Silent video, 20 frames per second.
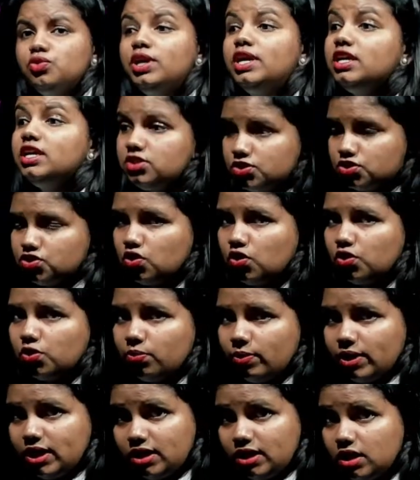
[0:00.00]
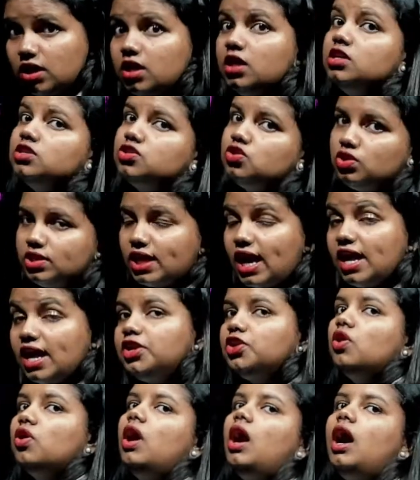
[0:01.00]
hit so quick so that
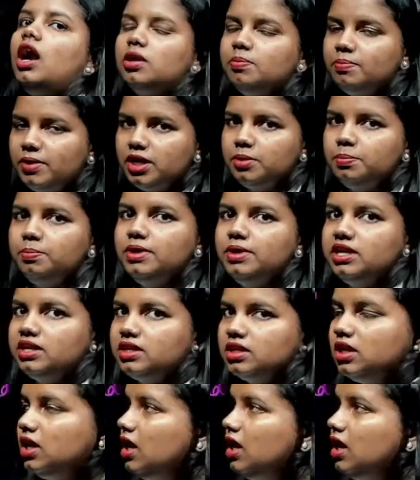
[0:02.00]
your heart might beat.